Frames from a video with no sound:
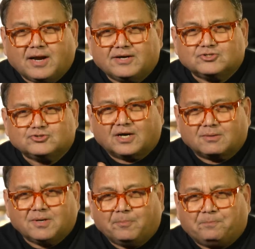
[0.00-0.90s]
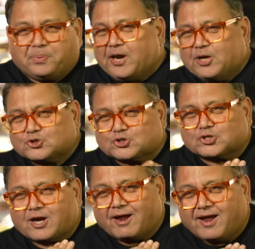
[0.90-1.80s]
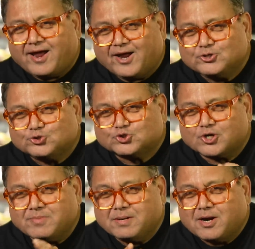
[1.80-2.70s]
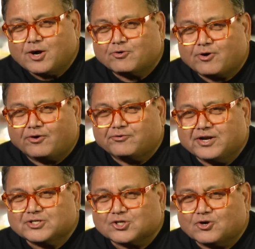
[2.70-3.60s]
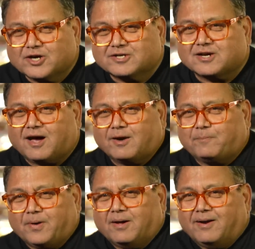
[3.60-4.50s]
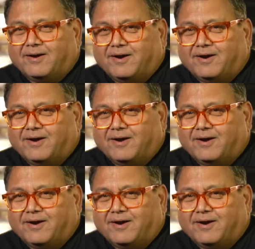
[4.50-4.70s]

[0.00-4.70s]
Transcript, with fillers: ladies and gentlemen, pesh hai Jemimah Rodrigues guitar par,